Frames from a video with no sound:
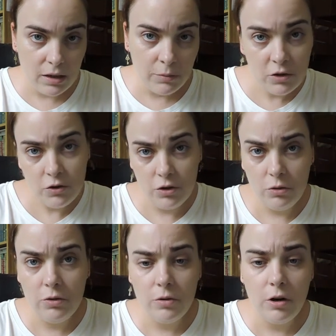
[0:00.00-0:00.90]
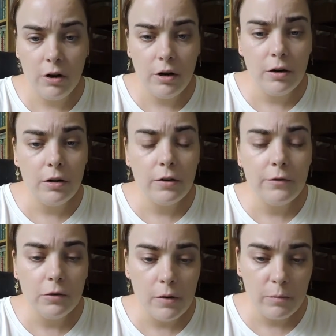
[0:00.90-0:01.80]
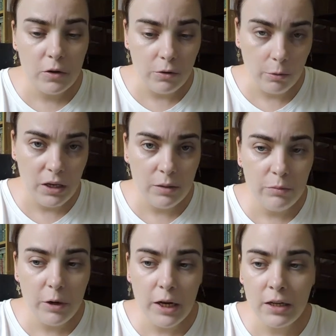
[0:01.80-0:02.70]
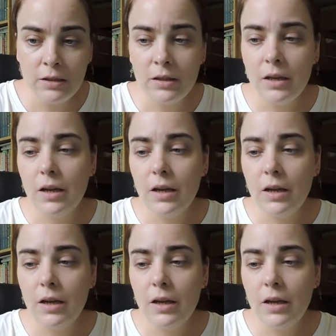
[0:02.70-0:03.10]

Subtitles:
I'm gonna show you are from Korean brand.